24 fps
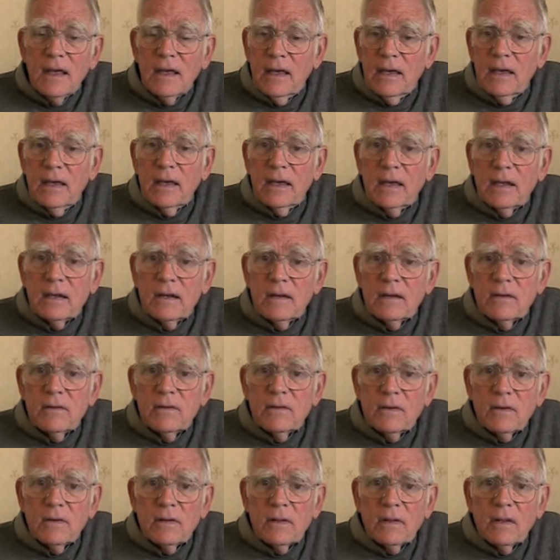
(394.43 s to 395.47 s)

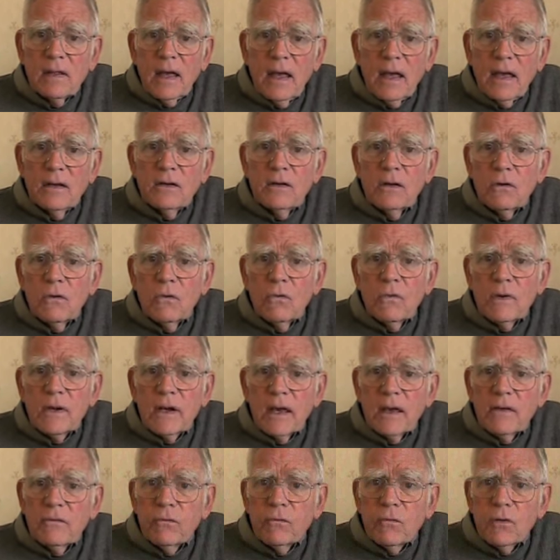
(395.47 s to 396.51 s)
And I know when
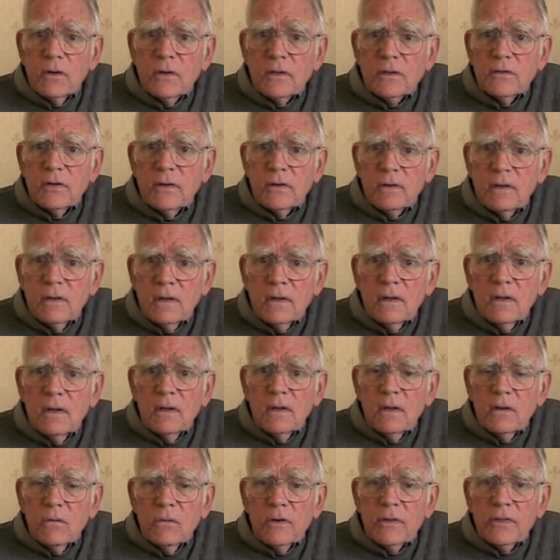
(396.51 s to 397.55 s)
I've worked
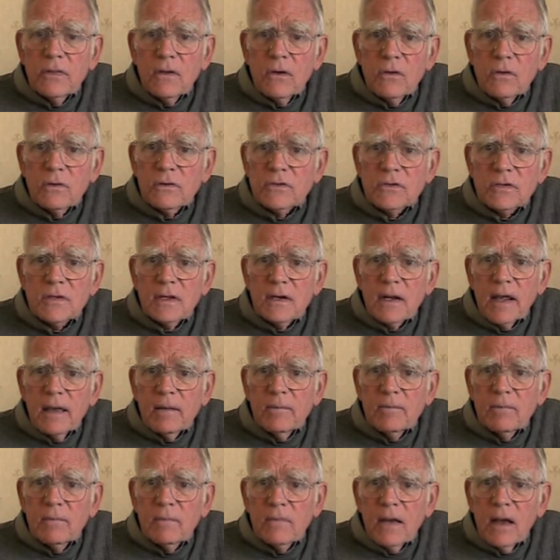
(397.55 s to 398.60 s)
with those that
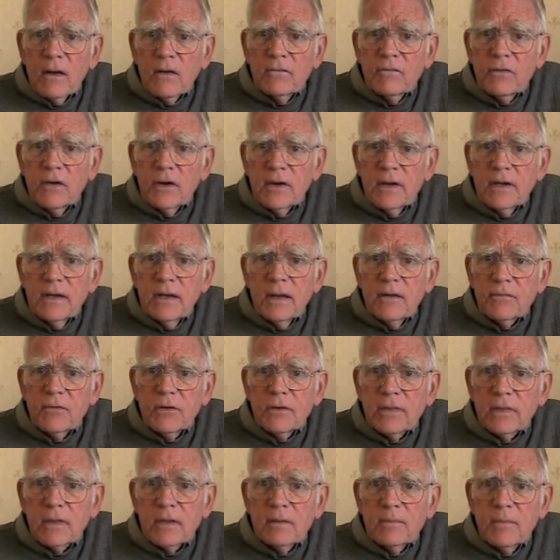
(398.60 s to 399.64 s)
are very
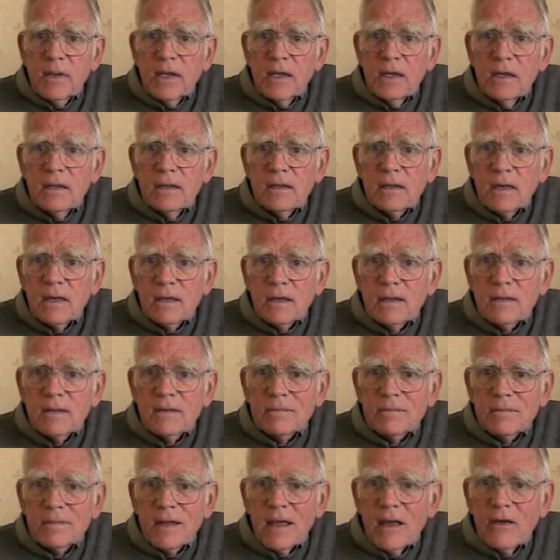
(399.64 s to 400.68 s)
different than me,
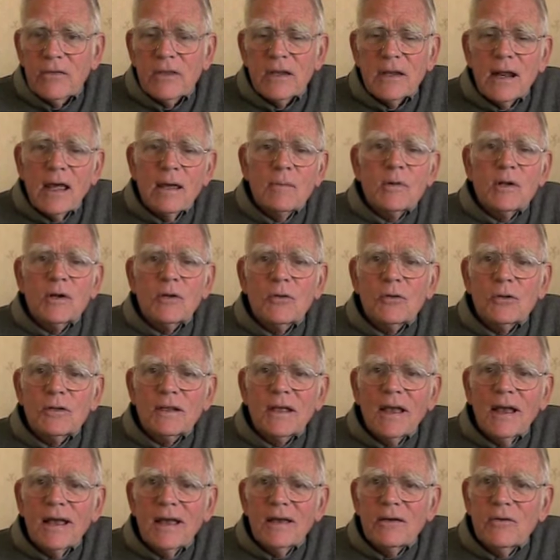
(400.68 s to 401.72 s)
now that I'm an
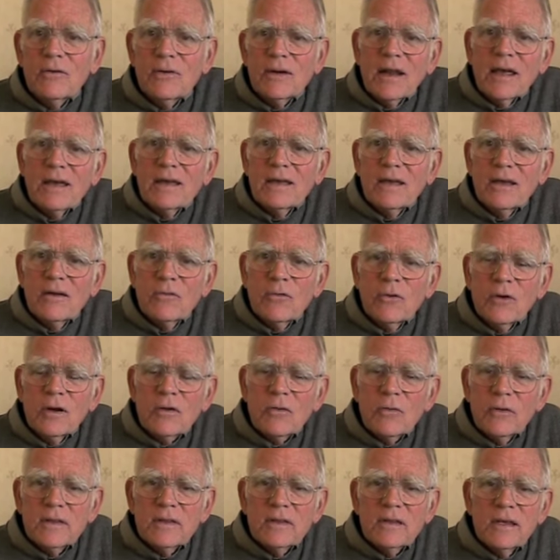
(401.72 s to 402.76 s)
old guy, when I
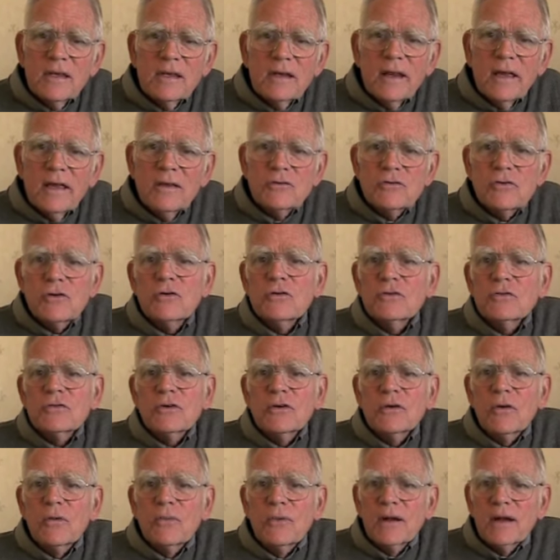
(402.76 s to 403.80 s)
work with teenagers
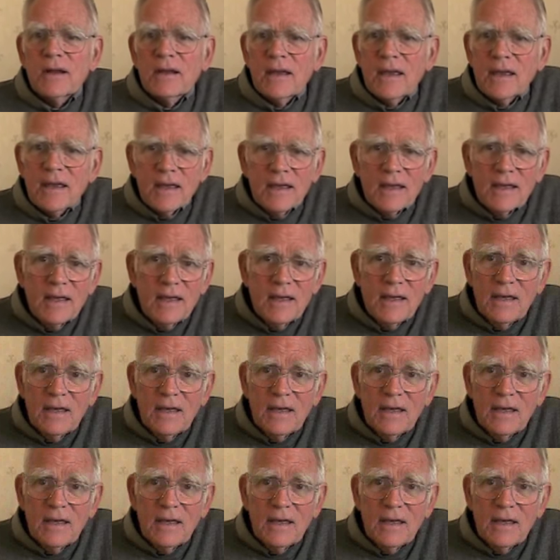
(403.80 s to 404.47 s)
or when I